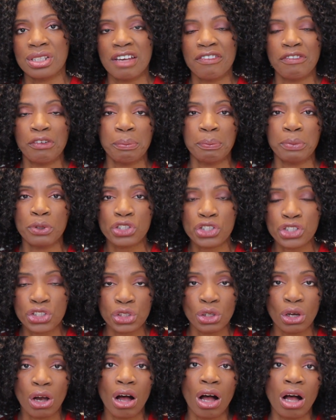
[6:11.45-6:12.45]
If you push
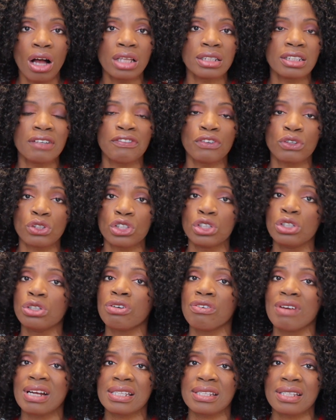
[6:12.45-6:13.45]
too hard, if you're too
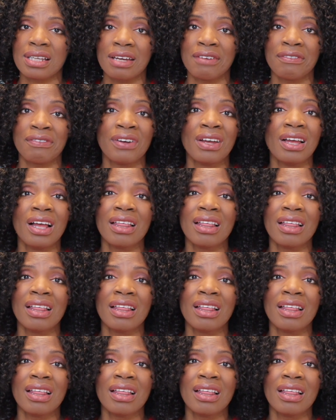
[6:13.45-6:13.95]
aggressive,